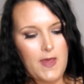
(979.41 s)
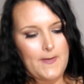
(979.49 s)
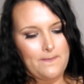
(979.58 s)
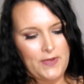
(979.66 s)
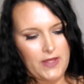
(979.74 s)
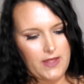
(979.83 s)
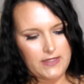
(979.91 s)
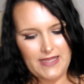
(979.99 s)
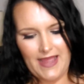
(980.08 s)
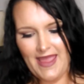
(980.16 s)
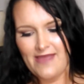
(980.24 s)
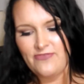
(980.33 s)
But
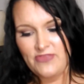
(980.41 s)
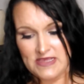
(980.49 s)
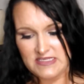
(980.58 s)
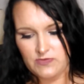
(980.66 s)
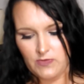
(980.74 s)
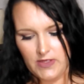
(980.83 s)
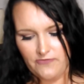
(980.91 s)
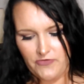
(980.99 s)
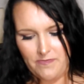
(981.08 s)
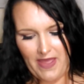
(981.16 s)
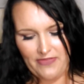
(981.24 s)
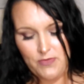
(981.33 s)
I have this one from
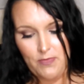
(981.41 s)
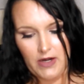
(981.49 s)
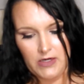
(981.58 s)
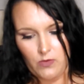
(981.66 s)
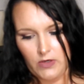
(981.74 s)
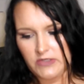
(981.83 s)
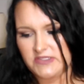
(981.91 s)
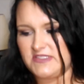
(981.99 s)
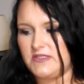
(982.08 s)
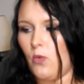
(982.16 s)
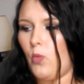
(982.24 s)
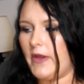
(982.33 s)
Bath & Body Works. It's
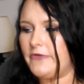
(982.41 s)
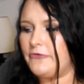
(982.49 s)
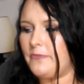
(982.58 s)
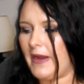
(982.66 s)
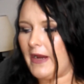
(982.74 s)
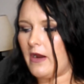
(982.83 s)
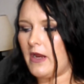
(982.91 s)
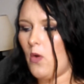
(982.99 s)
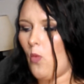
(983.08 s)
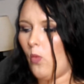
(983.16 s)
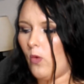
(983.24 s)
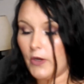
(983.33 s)
the
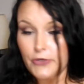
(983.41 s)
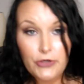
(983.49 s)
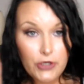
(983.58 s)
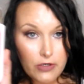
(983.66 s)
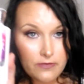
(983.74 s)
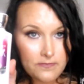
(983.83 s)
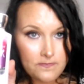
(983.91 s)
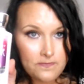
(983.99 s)
Winterberry Wonder.